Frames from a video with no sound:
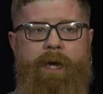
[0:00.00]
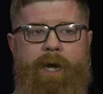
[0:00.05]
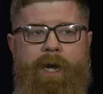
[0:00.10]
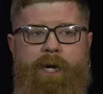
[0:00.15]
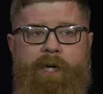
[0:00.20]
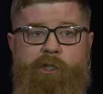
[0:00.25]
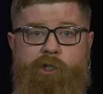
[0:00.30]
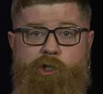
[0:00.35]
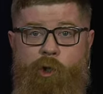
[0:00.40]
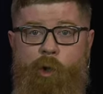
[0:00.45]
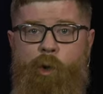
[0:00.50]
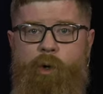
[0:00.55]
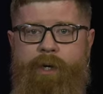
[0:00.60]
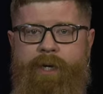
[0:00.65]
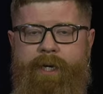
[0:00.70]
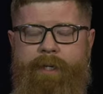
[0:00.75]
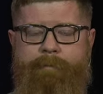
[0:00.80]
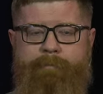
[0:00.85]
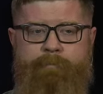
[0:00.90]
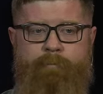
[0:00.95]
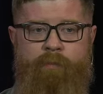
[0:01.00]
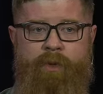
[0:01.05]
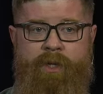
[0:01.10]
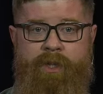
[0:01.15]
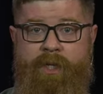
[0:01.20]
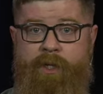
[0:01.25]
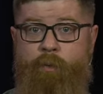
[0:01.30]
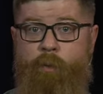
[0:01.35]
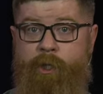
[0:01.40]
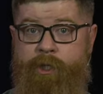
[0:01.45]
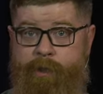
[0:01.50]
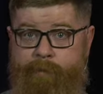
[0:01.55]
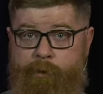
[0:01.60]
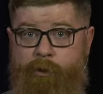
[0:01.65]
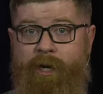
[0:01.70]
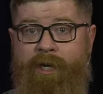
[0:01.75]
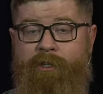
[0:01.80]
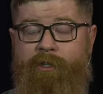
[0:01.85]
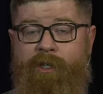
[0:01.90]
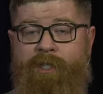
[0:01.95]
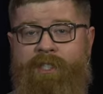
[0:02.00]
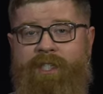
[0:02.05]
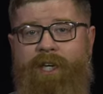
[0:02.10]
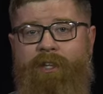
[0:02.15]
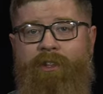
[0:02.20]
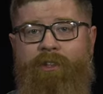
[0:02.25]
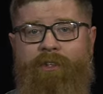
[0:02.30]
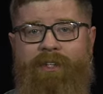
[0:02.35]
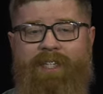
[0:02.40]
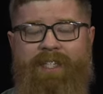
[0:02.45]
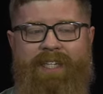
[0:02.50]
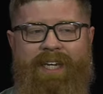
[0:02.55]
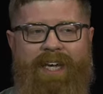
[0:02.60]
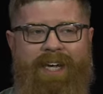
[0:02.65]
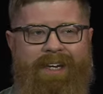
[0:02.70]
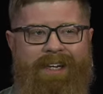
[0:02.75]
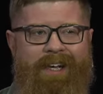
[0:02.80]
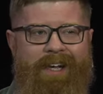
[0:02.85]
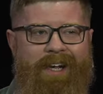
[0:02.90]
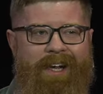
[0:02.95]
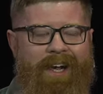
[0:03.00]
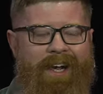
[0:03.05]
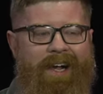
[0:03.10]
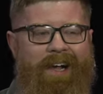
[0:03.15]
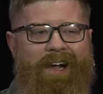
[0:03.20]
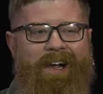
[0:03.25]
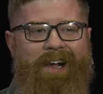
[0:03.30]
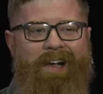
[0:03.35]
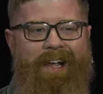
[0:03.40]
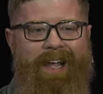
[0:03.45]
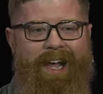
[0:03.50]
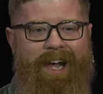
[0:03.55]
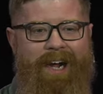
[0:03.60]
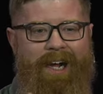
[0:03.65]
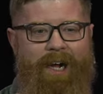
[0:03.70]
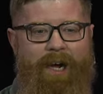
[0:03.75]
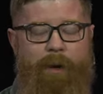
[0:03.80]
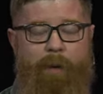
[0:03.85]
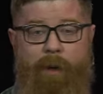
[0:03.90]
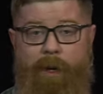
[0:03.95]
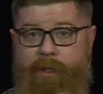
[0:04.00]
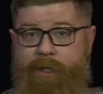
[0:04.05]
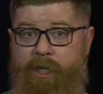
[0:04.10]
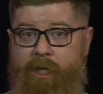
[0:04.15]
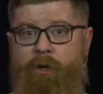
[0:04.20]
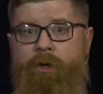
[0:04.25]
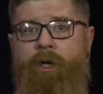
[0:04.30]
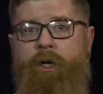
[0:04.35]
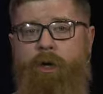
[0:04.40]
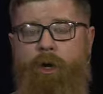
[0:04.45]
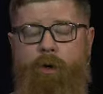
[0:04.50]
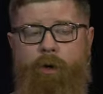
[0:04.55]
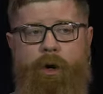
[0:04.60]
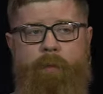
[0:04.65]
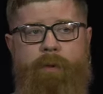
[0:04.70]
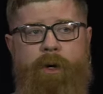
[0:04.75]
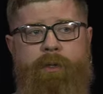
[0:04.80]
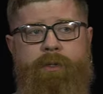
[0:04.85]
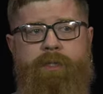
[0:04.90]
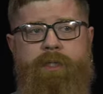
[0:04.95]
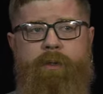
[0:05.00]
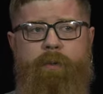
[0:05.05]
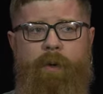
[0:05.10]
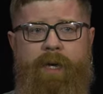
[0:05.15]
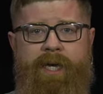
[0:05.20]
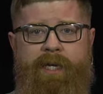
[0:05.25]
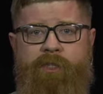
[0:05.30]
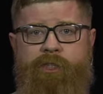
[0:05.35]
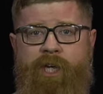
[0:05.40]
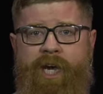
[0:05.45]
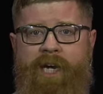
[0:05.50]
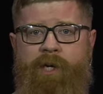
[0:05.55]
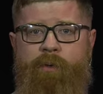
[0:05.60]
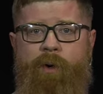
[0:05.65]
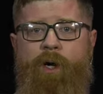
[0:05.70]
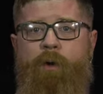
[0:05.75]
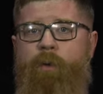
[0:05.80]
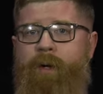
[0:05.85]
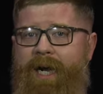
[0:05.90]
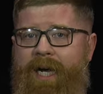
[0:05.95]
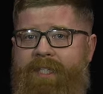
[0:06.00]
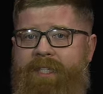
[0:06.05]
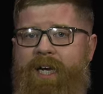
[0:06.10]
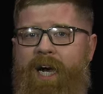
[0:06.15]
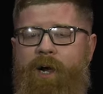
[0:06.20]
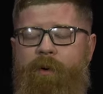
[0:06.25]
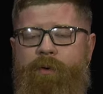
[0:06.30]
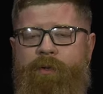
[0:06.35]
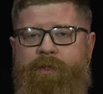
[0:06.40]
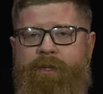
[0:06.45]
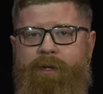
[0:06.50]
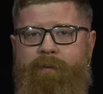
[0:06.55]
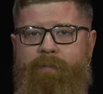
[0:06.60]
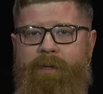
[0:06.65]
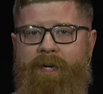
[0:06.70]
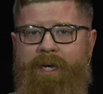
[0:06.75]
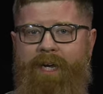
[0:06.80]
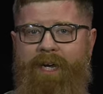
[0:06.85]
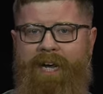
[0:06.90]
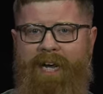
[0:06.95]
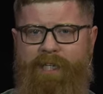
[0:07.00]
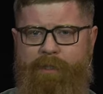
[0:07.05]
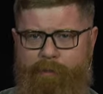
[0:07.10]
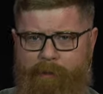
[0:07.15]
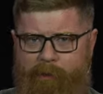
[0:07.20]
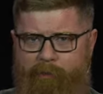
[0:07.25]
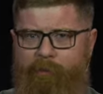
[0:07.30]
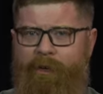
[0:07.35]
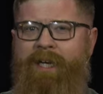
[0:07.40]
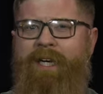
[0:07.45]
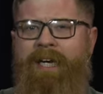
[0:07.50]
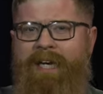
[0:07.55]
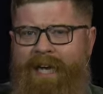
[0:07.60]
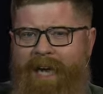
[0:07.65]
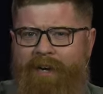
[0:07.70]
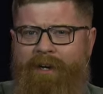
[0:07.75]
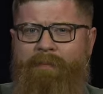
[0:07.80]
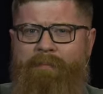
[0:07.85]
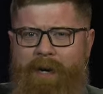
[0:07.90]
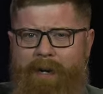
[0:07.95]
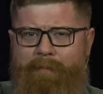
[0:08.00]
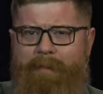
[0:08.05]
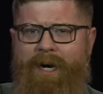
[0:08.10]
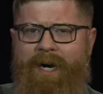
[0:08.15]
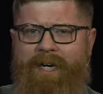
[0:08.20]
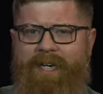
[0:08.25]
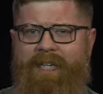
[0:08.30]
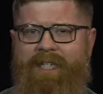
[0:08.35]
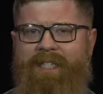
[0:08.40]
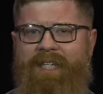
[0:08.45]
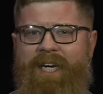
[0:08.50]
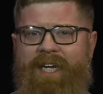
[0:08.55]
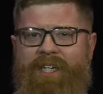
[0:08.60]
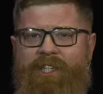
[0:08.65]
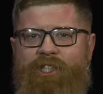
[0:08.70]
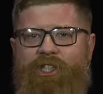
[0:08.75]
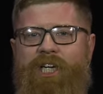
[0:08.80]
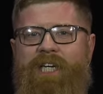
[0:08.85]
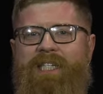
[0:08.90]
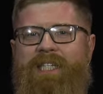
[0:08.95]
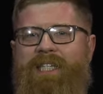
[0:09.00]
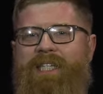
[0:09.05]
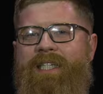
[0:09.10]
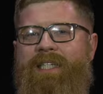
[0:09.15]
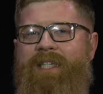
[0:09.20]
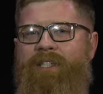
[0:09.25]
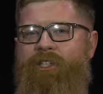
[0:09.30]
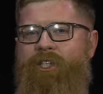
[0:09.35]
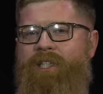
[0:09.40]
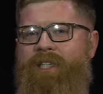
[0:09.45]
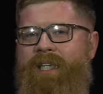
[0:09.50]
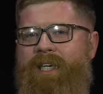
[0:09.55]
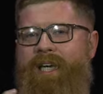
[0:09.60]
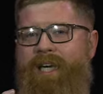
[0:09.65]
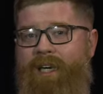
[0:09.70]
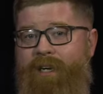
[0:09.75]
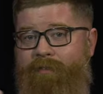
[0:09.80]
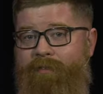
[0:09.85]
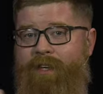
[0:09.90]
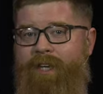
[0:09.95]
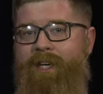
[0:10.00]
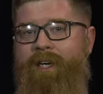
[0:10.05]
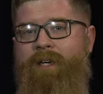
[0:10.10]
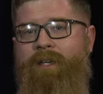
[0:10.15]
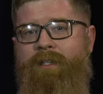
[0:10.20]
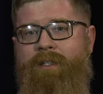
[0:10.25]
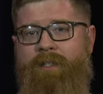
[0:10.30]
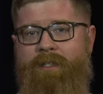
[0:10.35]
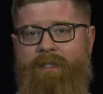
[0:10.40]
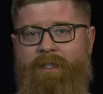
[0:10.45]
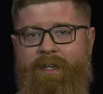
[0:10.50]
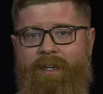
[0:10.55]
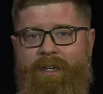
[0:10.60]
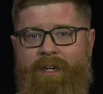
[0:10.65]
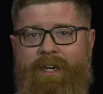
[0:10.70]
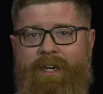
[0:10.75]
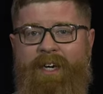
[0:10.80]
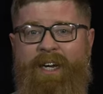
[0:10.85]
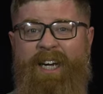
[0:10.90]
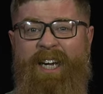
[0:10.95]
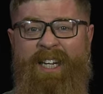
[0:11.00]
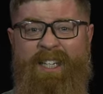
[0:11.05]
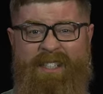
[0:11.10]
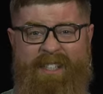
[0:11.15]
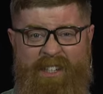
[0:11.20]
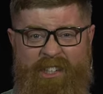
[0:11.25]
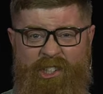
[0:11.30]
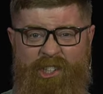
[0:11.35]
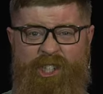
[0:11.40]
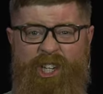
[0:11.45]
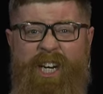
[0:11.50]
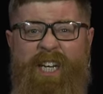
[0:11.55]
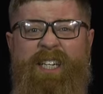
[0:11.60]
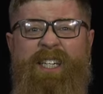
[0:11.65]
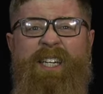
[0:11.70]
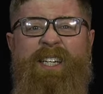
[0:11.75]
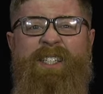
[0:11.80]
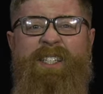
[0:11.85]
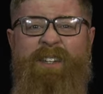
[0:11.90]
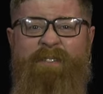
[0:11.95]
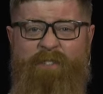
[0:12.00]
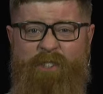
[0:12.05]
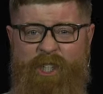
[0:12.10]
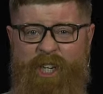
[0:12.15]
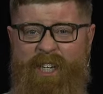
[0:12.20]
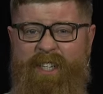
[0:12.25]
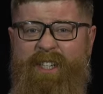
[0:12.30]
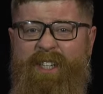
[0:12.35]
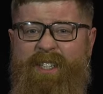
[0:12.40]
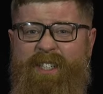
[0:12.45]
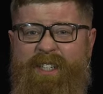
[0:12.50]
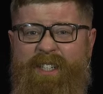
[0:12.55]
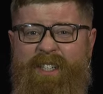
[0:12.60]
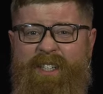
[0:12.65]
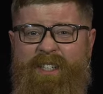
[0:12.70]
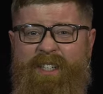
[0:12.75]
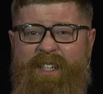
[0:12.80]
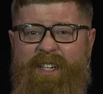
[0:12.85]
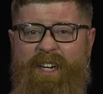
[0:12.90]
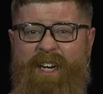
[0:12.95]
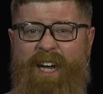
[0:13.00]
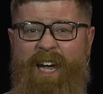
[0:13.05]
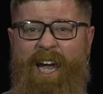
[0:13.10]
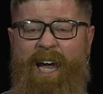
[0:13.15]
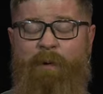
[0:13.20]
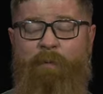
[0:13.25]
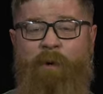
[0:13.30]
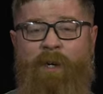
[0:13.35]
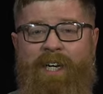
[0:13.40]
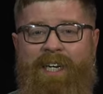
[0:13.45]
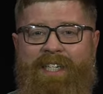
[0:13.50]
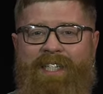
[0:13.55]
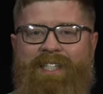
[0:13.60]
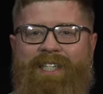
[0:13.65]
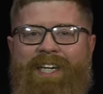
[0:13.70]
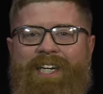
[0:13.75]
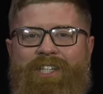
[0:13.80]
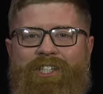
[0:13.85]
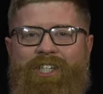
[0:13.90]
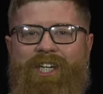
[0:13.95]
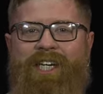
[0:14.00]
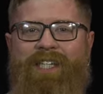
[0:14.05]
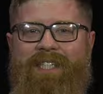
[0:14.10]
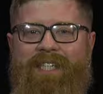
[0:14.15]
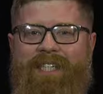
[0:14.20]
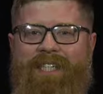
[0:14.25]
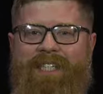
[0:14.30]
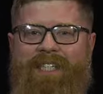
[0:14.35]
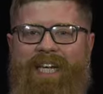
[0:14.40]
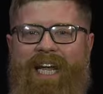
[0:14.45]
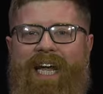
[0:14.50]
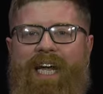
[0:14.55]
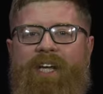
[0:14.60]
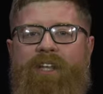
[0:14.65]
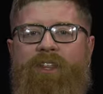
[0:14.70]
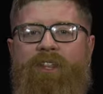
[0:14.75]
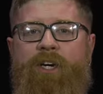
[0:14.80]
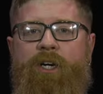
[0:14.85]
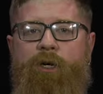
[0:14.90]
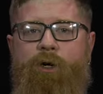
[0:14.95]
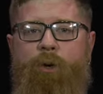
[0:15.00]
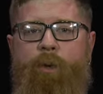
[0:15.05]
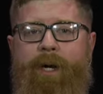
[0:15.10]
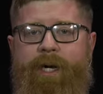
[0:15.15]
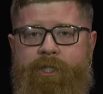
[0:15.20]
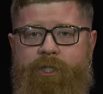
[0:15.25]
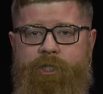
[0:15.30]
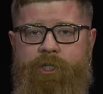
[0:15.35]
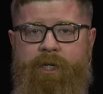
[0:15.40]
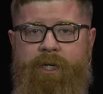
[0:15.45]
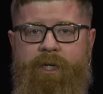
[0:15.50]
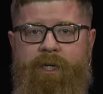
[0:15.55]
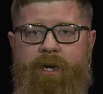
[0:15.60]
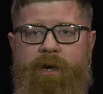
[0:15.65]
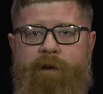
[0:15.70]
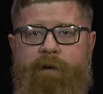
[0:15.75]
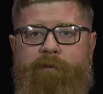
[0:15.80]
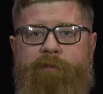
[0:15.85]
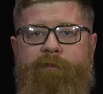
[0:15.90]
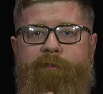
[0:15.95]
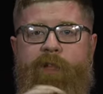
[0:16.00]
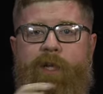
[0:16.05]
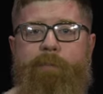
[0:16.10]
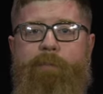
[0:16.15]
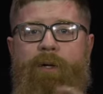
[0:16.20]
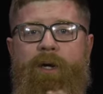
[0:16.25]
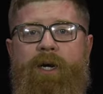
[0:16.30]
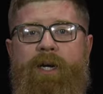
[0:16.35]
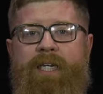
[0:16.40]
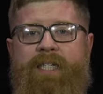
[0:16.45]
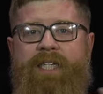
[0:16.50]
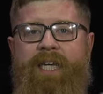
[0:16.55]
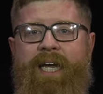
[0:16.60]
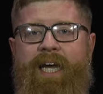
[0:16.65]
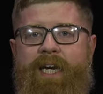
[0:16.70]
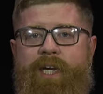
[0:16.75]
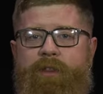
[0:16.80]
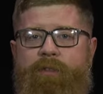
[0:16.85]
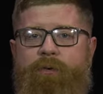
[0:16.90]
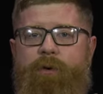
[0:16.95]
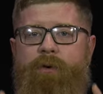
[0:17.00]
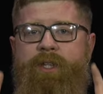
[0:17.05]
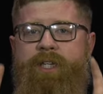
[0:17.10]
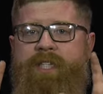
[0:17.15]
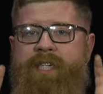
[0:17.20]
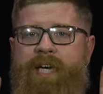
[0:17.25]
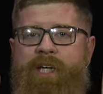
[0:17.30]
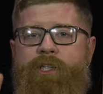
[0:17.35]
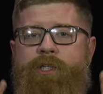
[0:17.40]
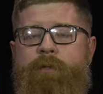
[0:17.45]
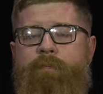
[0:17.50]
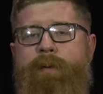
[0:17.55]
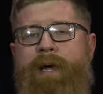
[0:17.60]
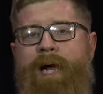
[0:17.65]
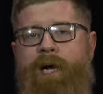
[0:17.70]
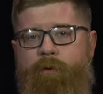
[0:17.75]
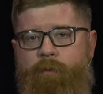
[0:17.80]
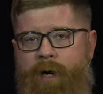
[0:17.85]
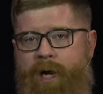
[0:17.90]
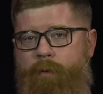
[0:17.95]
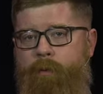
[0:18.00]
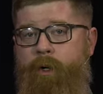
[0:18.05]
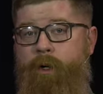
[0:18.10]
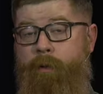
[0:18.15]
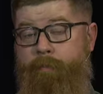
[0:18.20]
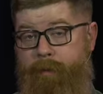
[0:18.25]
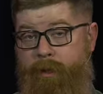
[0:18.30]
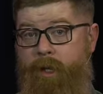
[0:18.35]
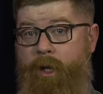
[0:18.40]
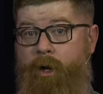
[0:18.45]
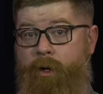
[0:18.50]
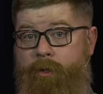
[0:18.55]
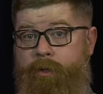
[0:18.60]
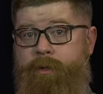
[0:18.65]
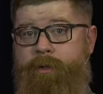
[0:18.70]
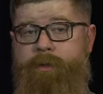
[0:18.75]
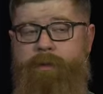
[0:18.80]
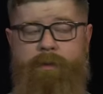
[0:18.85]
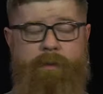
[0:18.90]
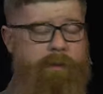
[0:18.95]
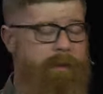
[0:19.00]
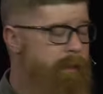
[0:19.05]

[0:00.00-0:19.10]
uh, Jordan, the worship director in Sutherlin, said uh, uh a year ago almost in January when I taught with him has been ringing out in my mind. He said, Jesus isn't just the King of Kings, He's the genius of geniuses. And we're going to see Jesus take their question, flip it on its head, and throw the tension back right where it belongs.